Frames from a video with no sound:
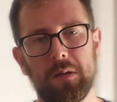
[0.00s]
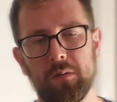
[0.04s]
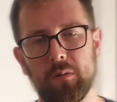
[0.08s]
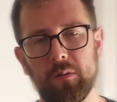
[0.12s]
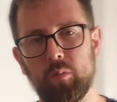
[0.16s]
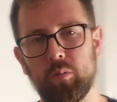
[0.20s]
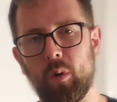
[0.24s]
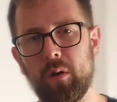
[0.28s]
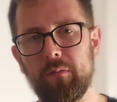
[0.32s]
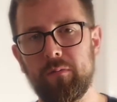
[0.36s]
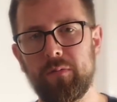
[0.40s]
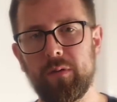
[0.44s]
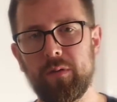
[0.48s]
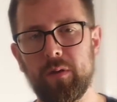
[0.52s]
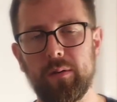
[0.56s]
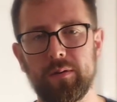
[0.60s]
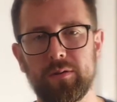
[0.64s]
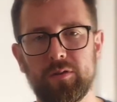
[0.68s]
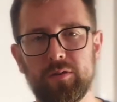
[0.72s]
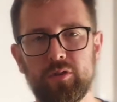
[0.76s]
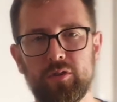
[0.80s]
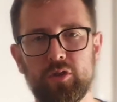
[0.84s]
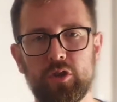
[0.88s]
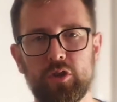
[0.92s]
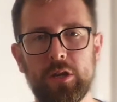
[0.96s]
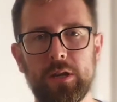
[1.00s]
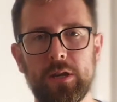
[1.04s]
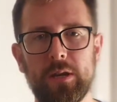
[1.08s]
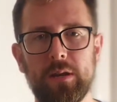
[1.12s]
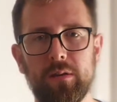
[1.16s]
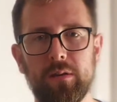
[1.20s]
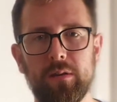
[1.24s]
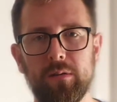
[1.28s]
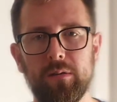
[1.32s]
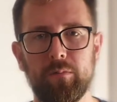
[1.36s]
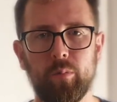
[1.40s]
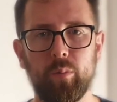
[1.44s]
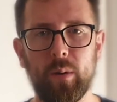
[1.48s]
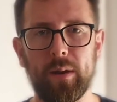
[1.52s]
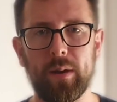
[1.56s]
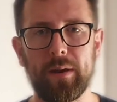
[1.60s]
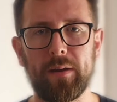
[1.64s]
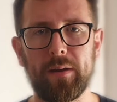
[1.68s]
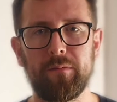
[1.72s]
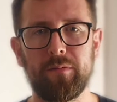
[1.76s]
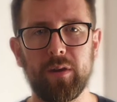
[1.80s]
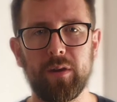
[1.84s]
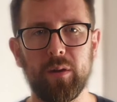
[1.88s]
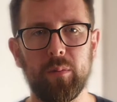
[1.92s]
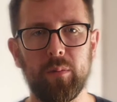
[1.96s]
What have you achieved? When
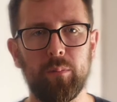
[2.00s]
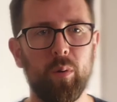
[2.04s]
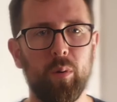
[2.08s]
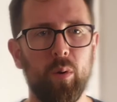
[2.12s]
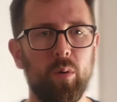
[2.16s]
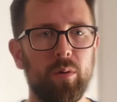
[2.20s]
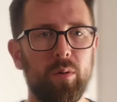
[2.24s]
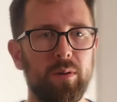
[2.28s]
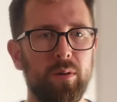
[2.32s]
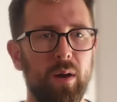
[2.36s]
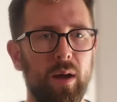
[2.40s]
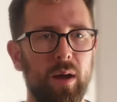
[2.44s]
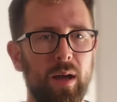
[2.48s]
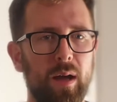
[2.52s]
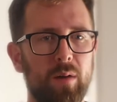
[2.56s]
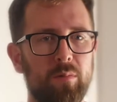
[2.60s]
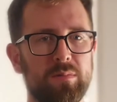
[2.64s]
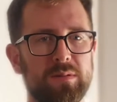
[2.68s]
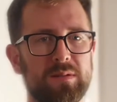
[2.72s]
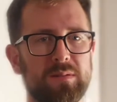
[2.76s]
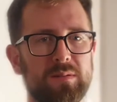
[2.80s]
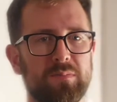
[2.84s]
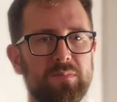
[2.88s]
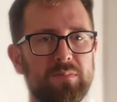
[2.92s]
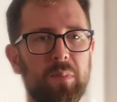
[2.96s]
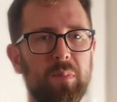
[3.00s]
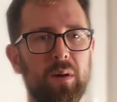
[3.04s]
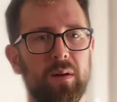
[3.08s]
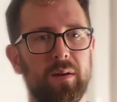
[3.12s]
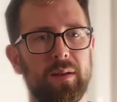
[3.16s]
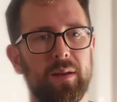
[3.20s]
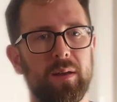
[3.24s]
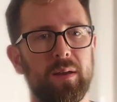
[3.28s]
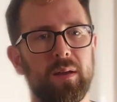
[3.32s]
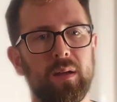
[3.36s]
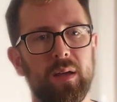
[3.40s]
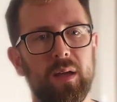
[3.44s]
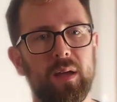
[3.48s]
have you bought your house by?